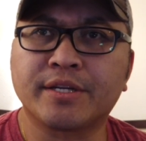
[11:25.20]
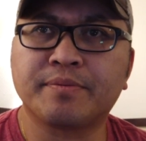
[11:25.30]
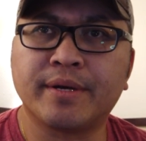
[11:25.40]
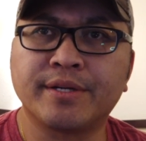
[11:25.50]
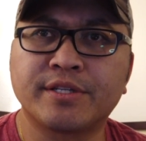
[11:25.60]
and
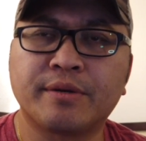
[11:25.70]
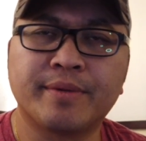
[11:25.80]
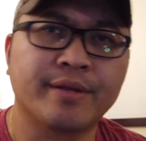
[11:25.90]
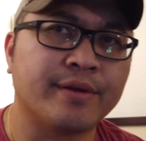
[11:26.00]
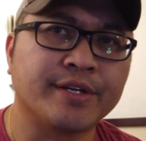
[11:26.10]
explain
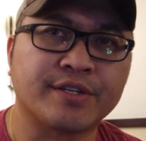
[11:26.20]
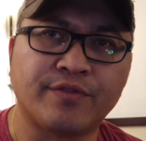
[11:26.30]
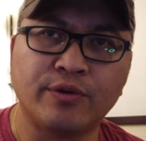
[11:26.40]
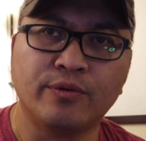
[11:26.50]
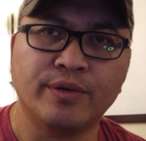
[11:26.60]
some of the
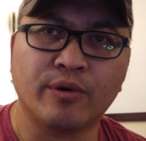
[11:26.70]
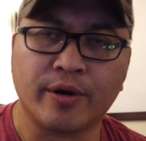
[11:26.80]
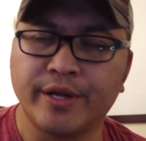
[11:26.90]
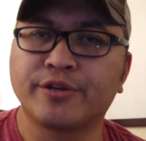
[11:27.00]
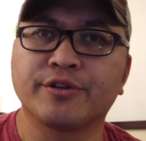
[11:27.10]
things. If you are